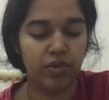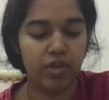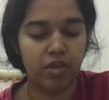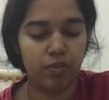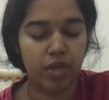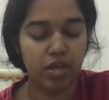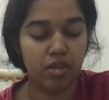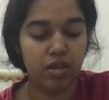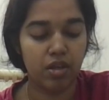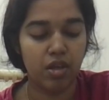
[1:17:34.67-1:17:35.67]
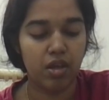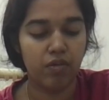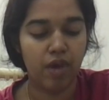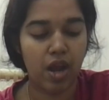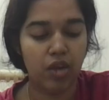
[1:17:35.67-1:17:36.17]
this means
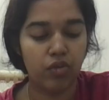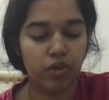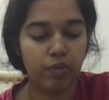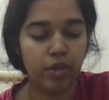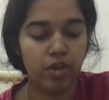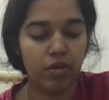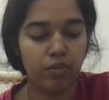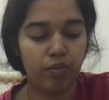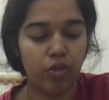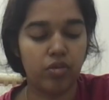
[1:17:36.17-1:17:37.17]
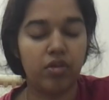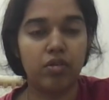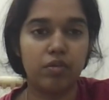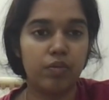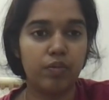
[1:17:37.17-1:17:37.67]
value will be
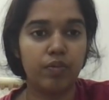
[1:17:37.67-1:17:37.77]
positive.